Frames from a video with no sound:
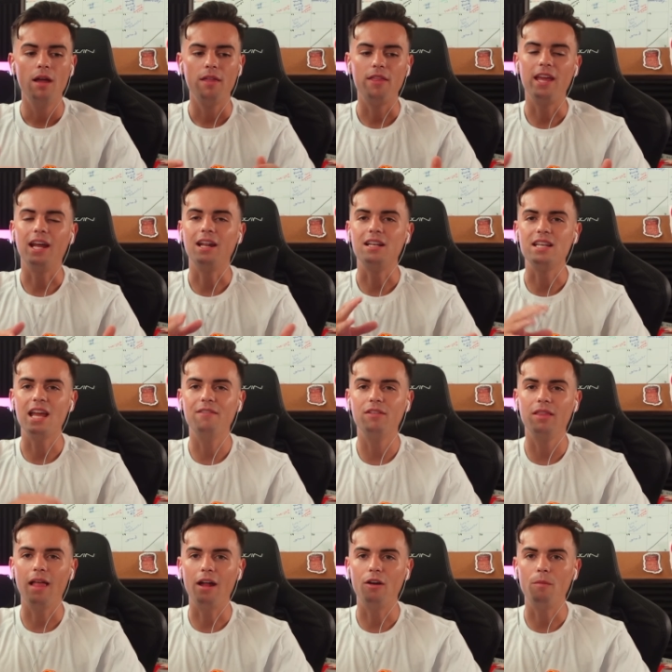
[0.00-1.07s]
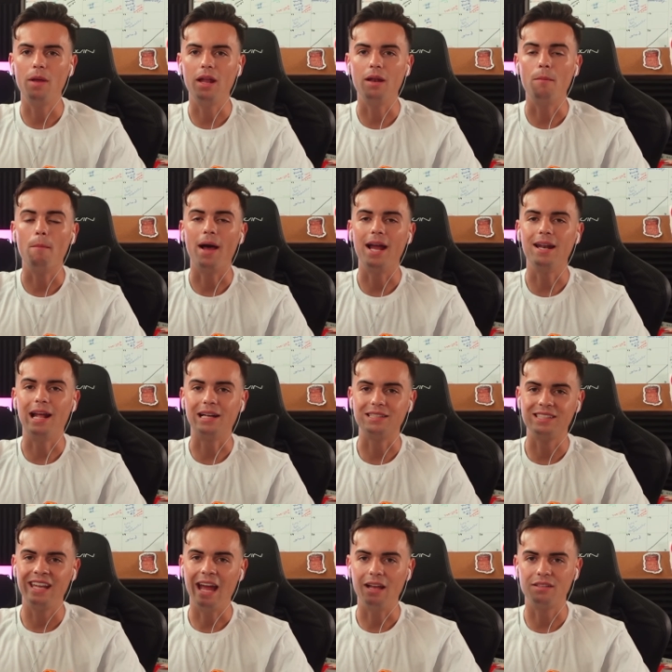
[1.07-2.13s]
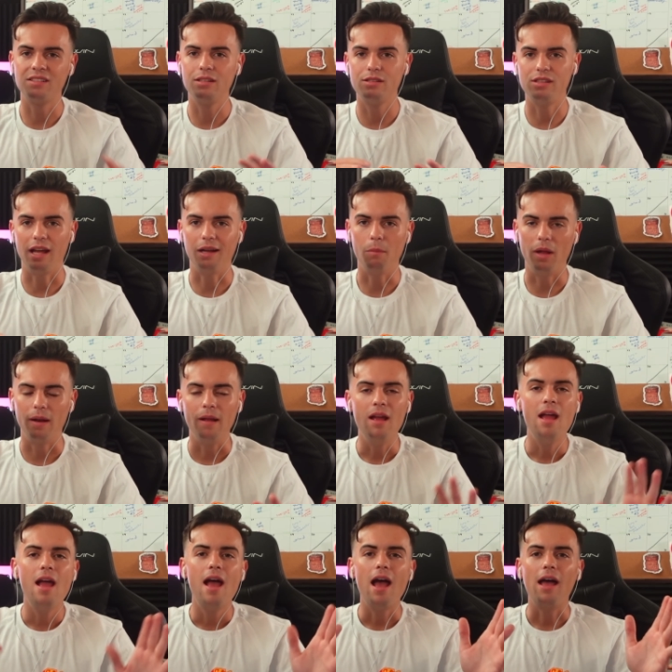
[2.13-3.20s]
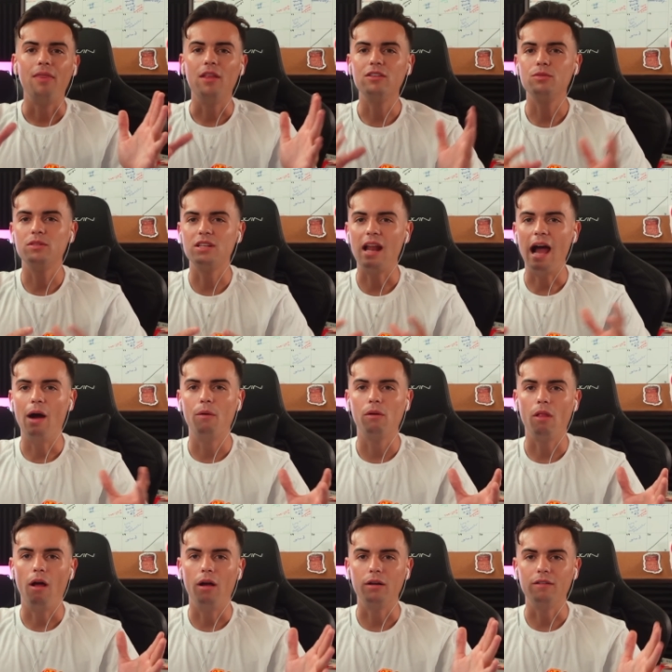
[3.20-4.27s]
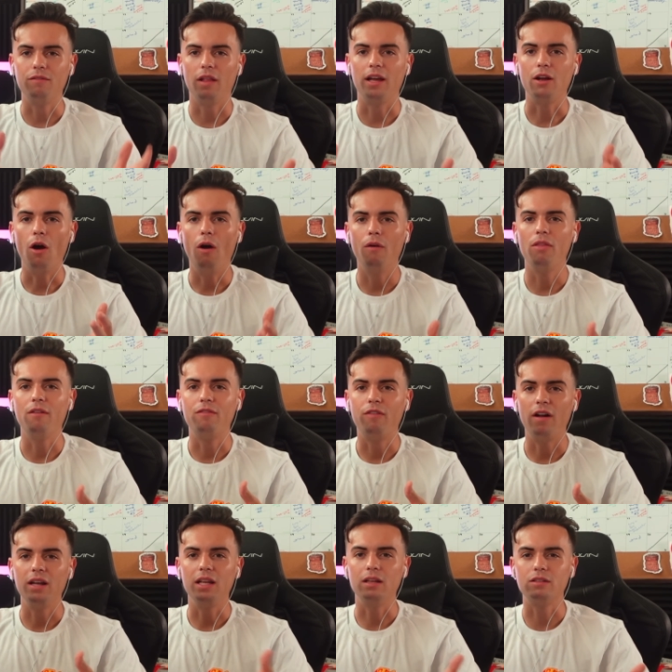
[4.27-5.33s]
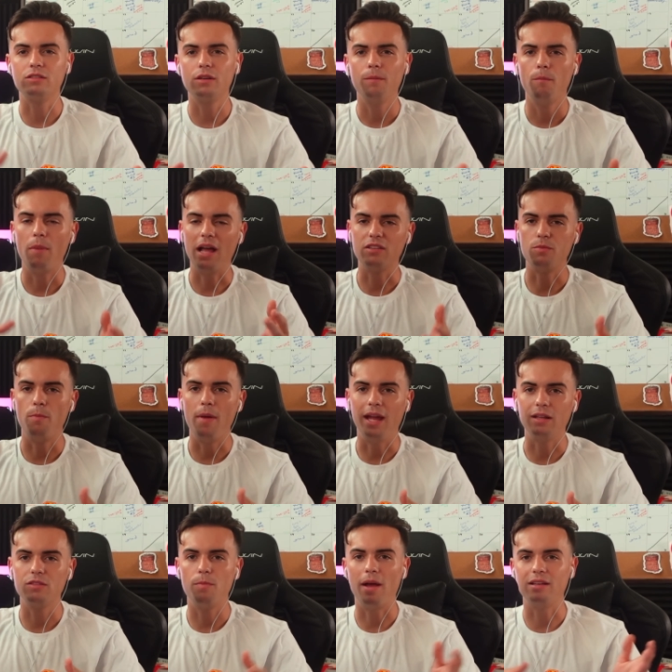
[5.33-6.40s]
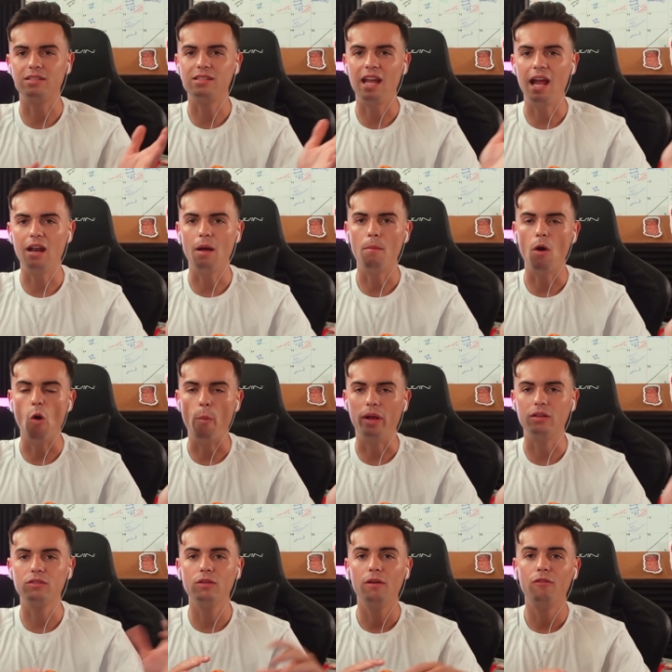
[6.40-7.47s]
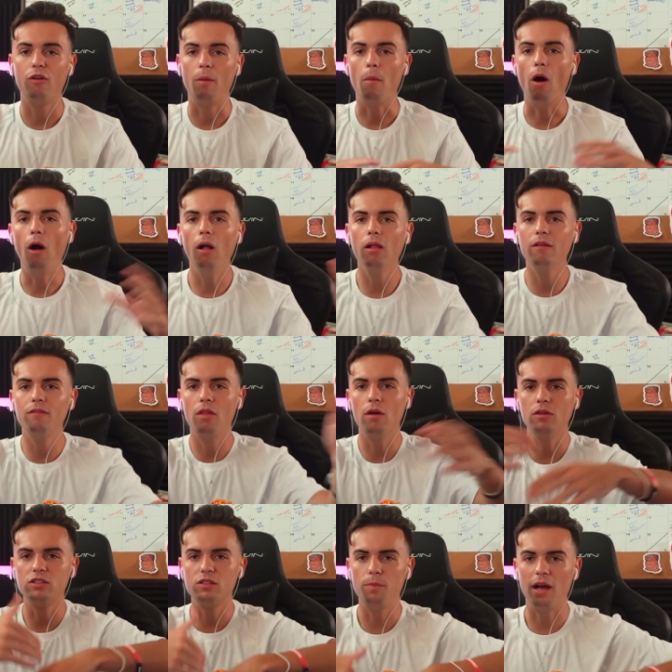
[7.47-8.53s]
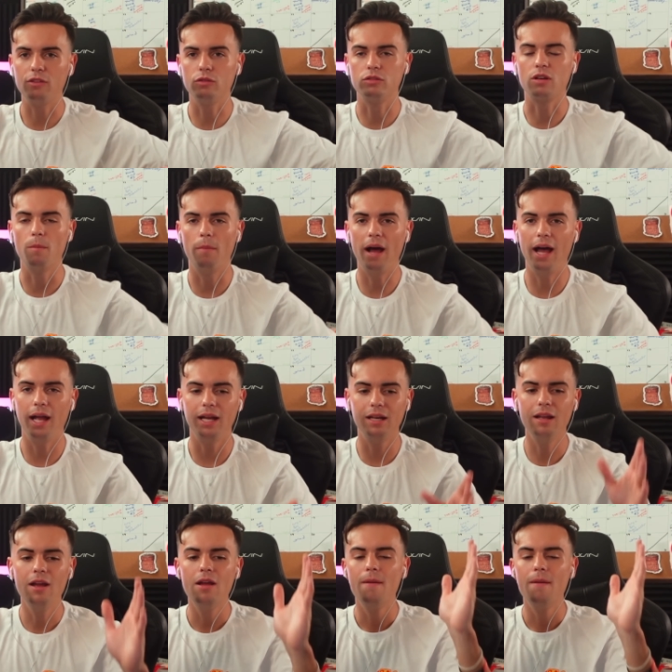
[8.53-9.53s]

then they had a David Letterman My Next Guest segment. And this was an hour long of like all the funniest, best bits, best stand up moments from all of those specials combined